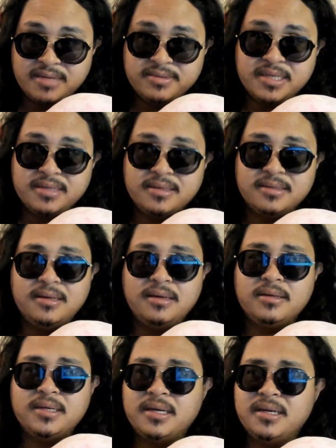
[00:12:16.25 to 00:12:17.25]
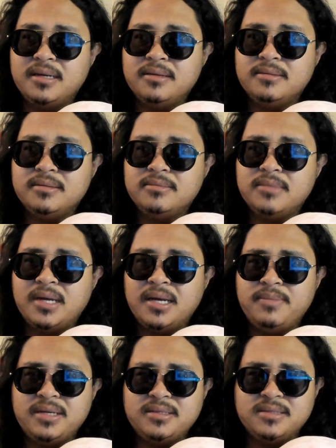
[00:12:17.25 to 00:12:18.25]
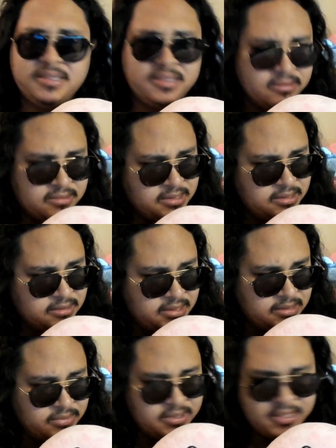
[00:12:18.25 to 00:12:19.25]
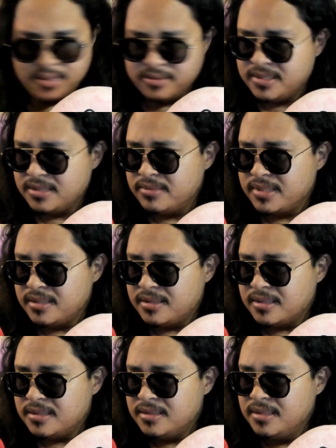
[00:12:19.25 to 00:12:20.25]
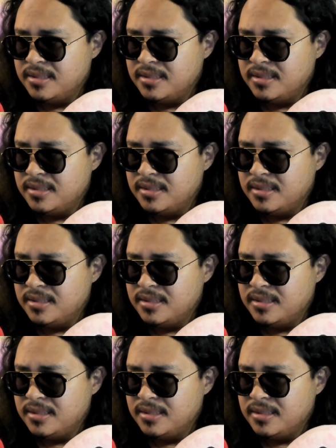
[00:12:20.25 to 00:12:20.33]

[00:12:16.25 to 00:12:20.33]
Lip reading: I was like, okay, I'm actually still in the dream. What the hell's going on?